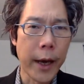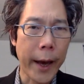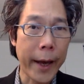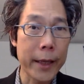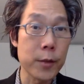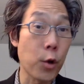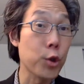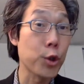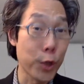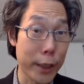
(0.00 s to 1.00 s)
and
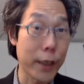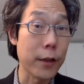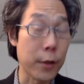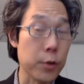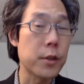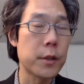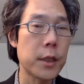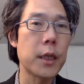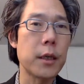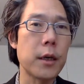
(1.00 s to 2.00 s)
also linking those to
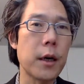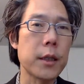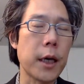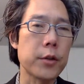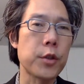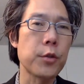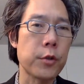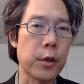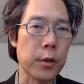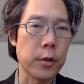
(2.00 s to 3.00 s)
data on how
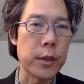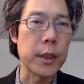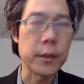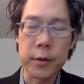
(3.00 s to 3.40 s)
children are learning.